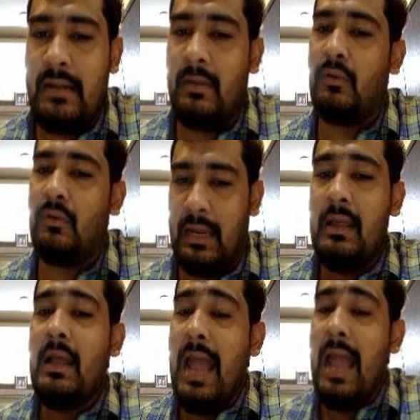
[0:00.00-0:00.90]
But okay,
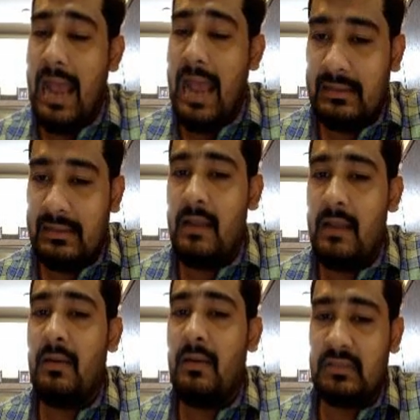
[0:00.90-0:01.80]
as a
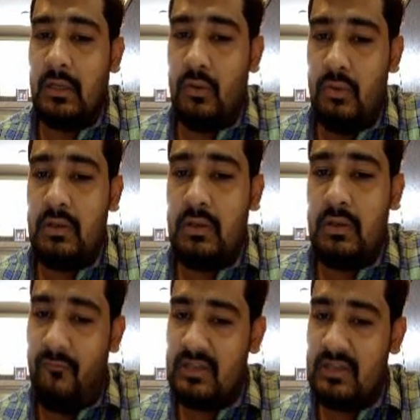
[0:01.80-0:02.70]
credible institute,
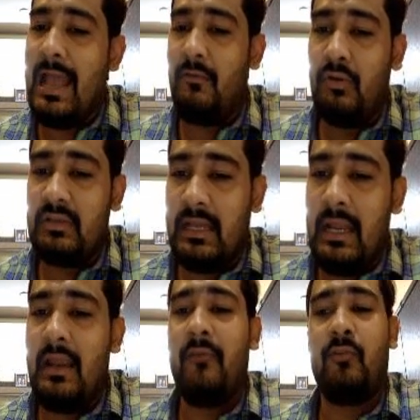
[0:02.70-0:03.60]
obviously I would
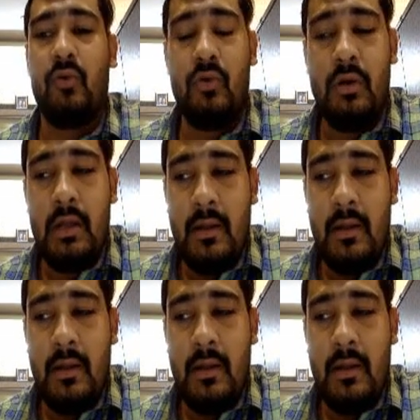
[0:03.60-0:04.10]
say if you